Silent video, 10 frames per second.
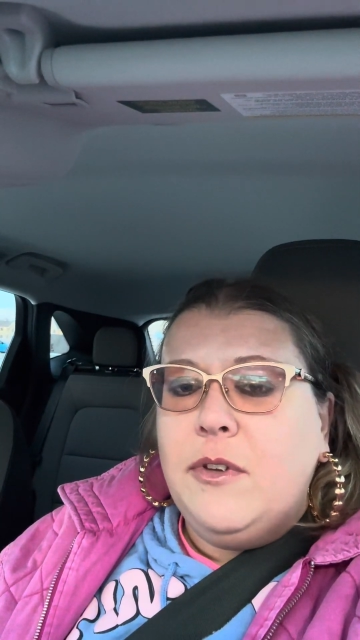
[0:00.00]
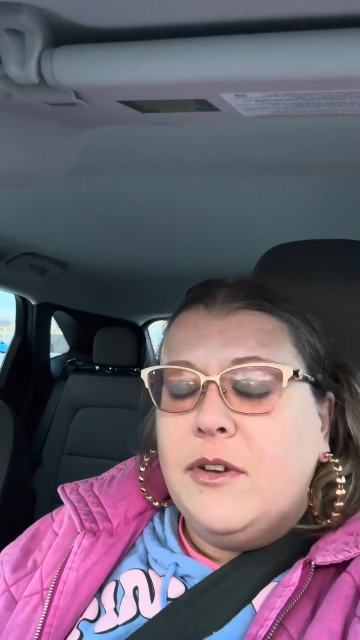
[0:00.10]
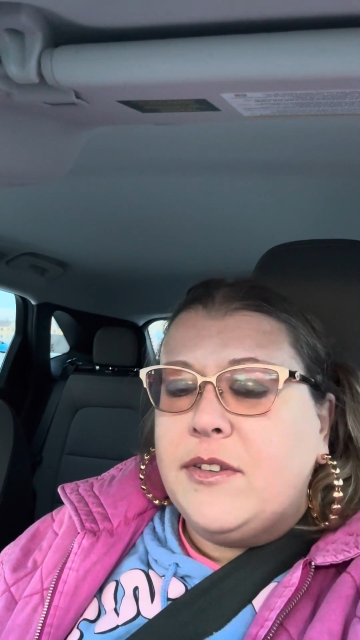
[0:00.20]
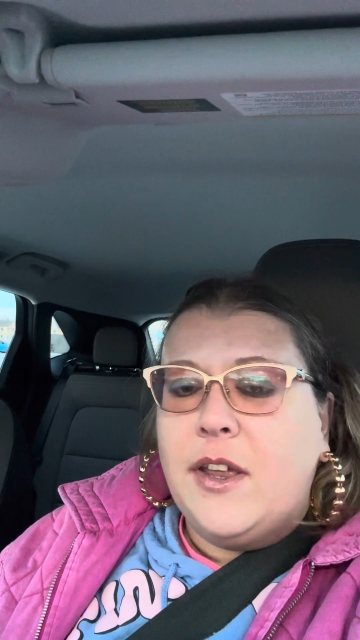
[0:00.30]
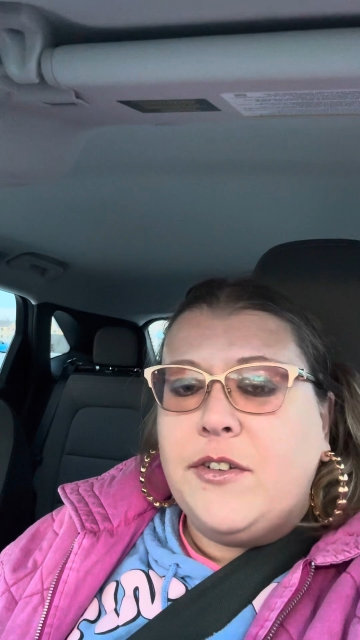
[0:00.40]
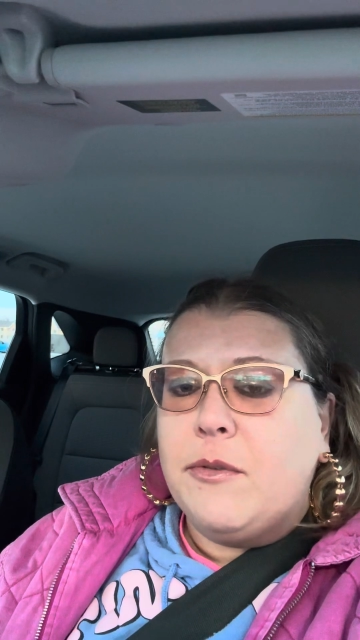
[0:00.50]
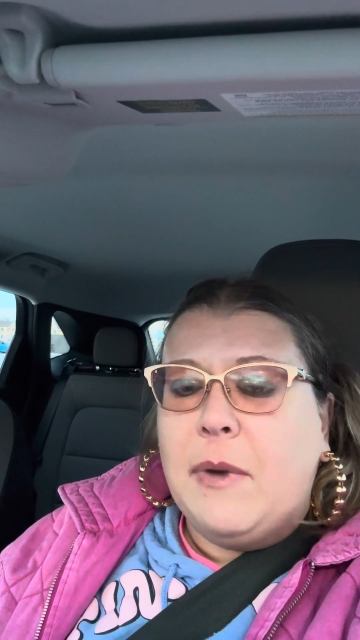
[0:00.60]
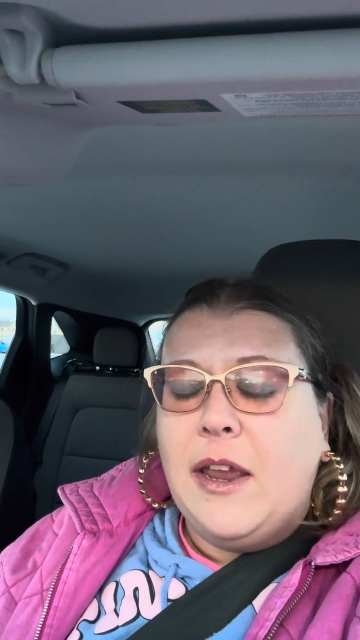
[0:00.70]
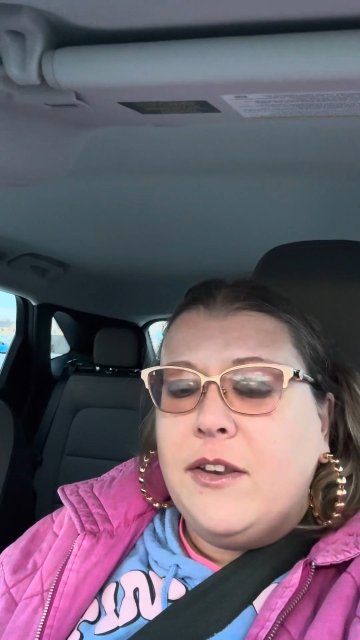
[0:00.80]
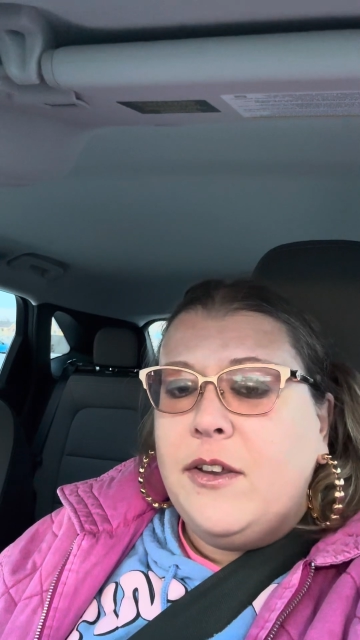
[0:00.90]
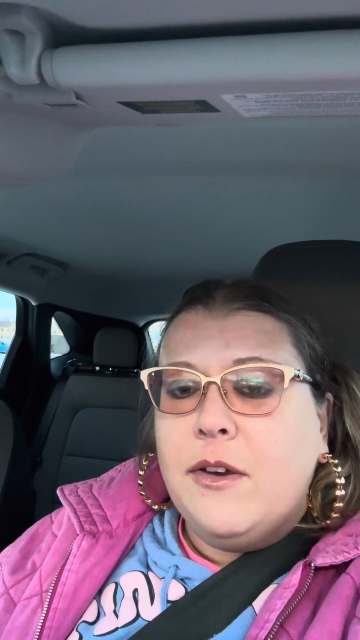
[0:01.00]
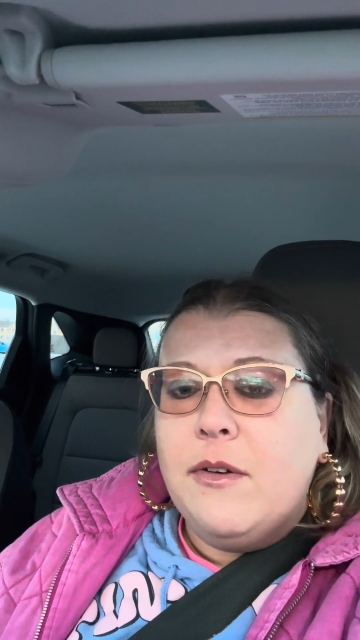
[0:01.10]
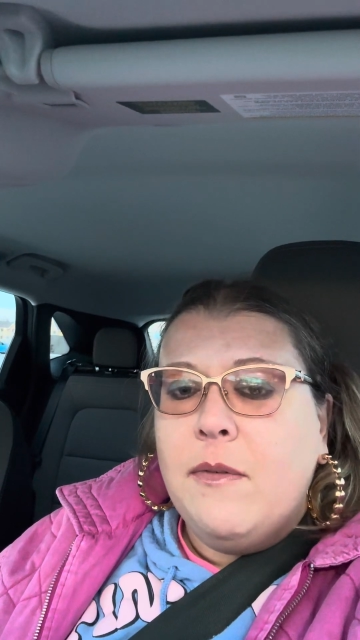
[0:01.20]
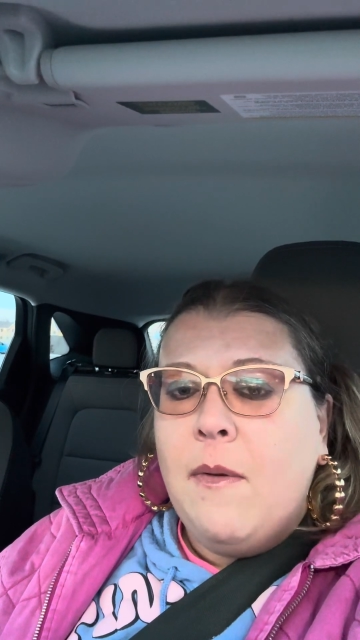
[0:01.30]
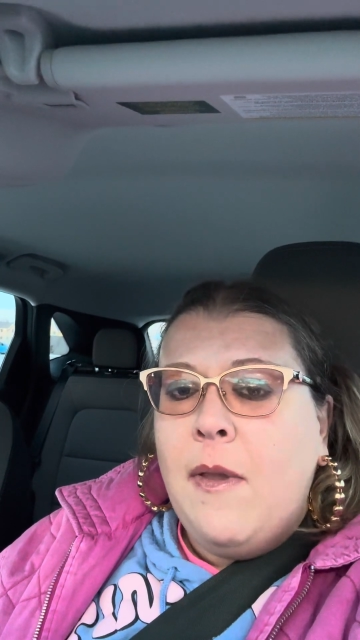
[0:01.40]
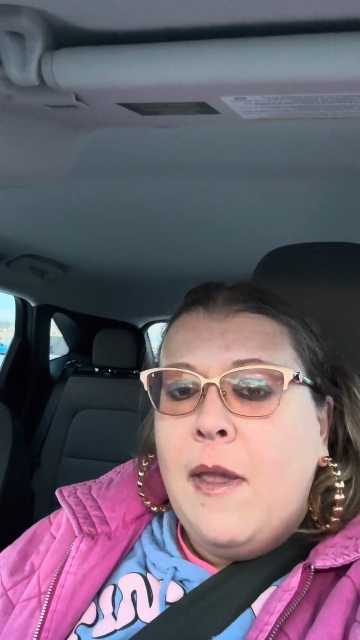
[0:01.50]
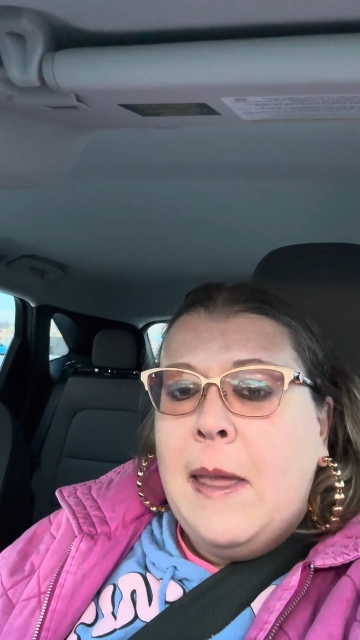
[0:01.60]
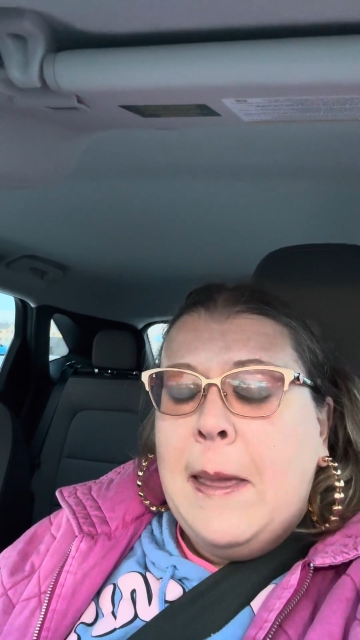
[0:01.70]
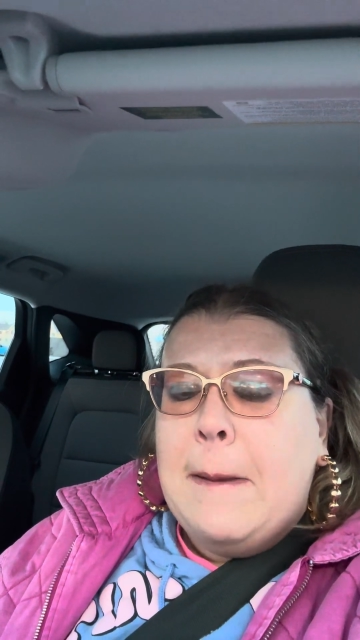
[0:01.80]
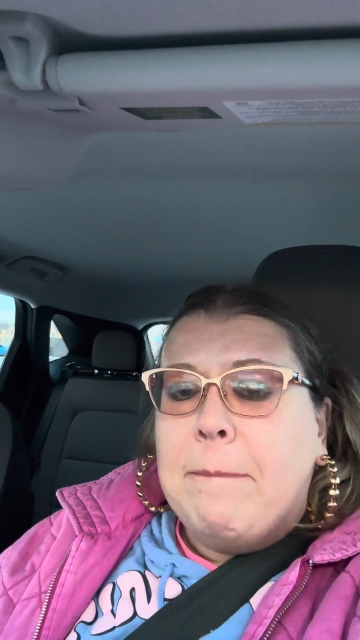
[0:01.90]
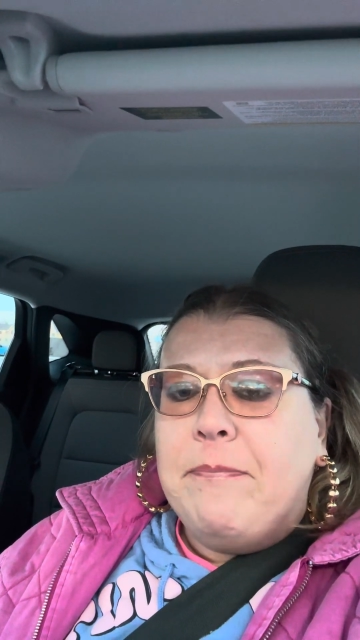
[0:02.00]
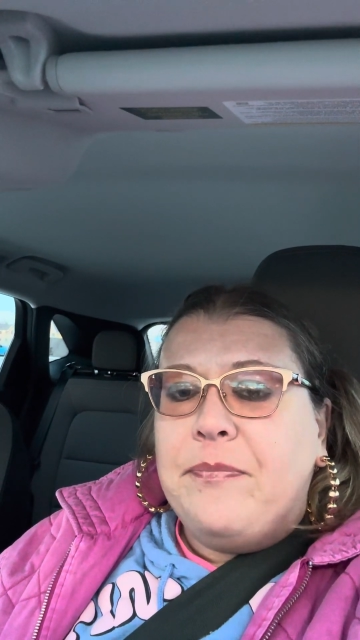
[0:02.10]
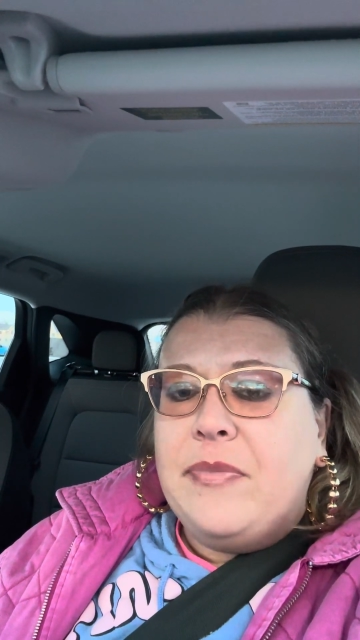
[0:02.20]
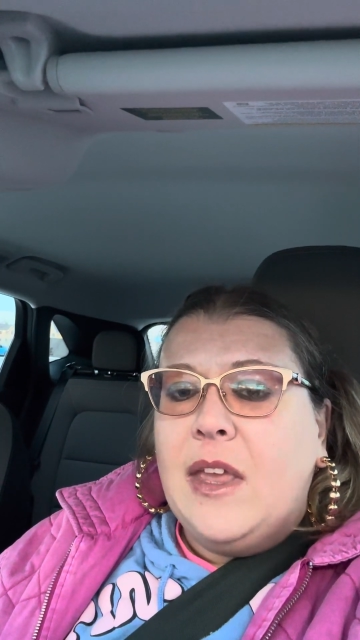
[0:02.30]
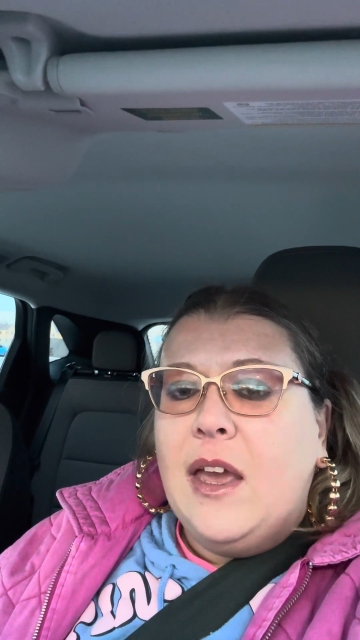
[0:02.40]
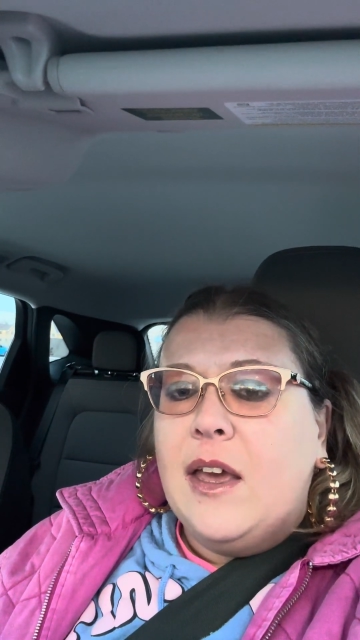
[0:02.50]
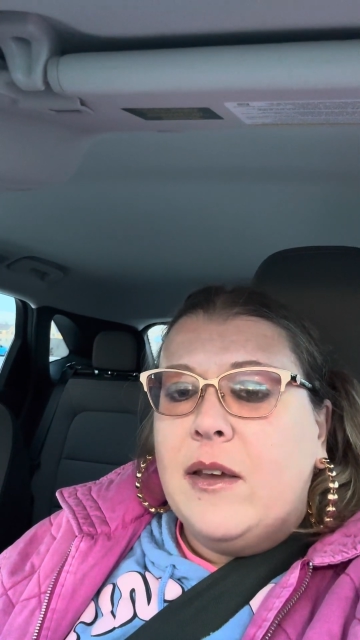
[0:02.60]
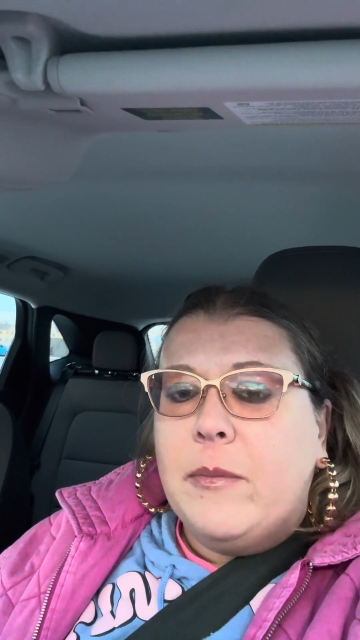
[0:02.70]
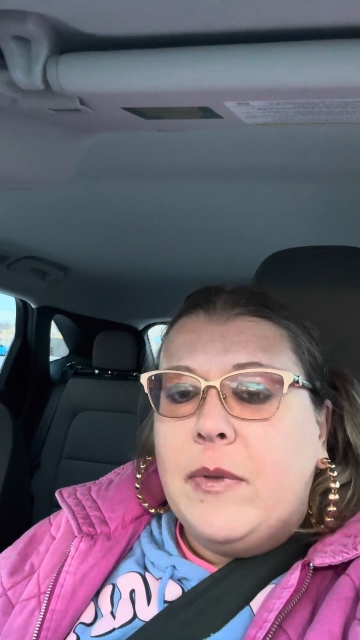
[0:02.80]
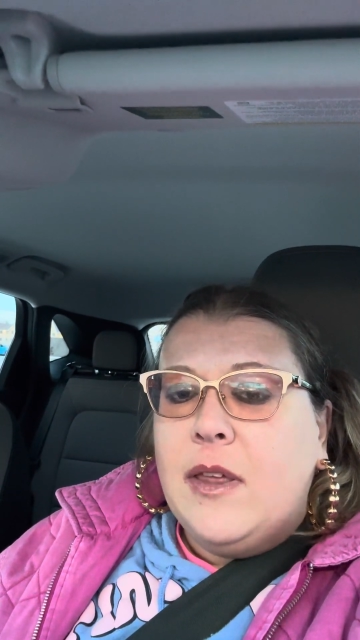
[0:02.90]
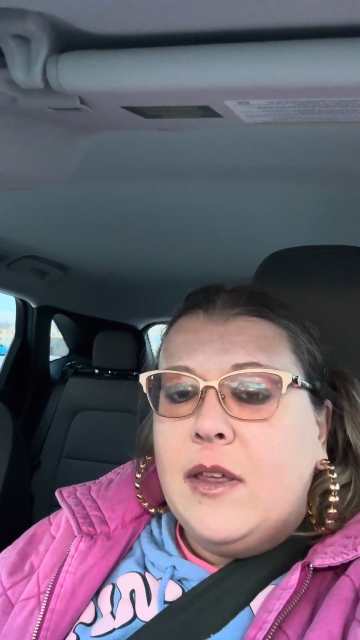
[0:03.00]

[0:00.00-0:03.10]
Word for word: you set your mind to. Um,